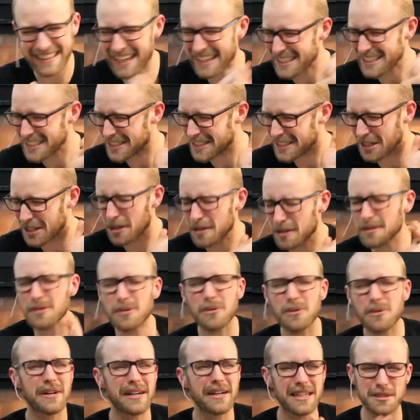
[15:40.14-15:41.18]
And that's the
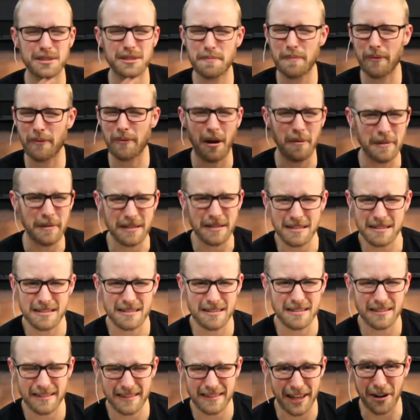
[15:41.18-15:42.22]
glorious
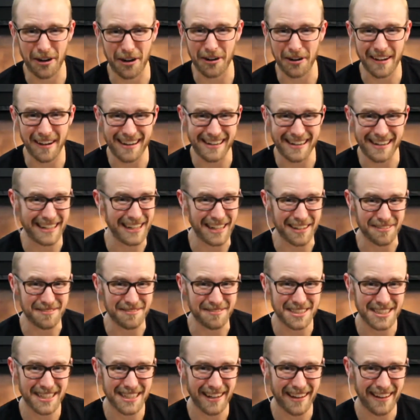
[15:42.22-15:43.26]
promise that our God
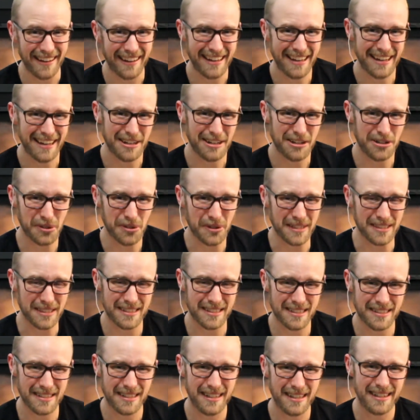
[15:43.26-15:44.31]
gives to
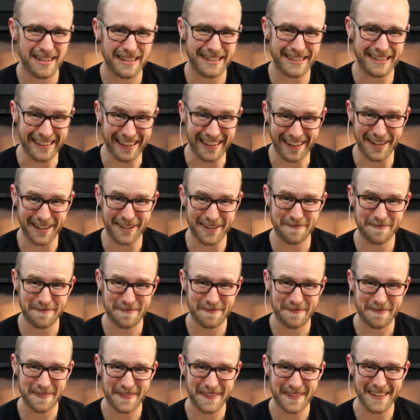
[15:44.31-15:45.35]
us tonight.
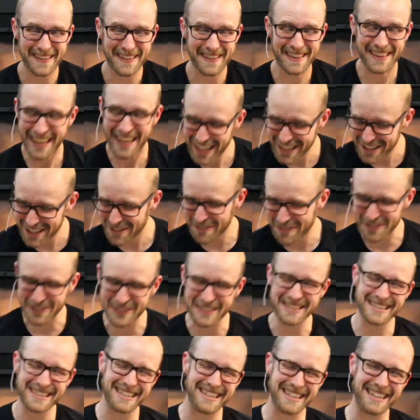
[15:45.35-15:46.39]
Thank you
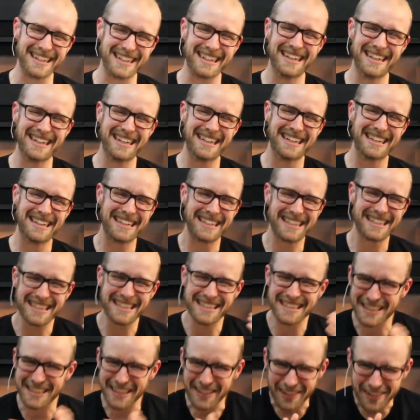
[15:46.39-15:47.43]
for listening.
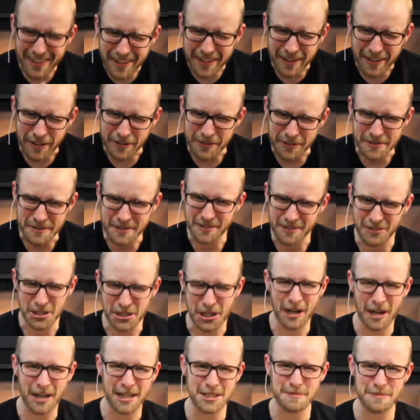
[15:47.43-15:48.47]
This is the good news
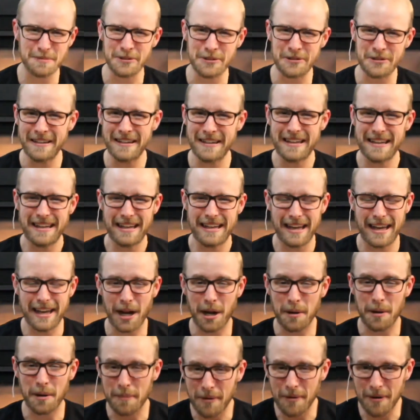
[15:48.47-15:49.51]
of the gospel,
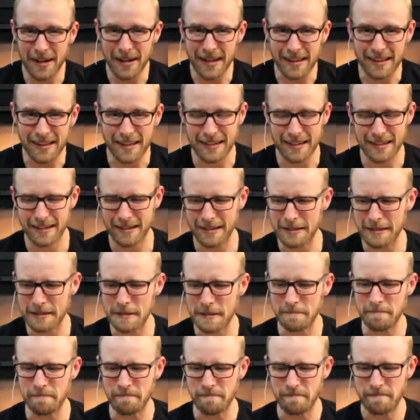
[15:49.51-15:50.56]
and I pray that,
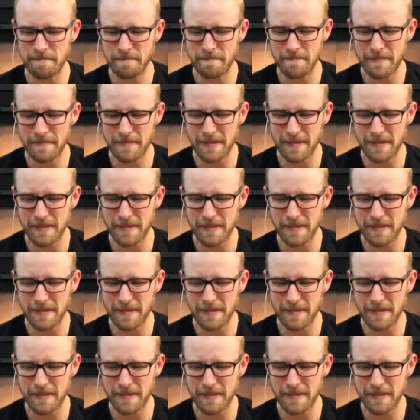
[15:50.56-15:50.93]
um,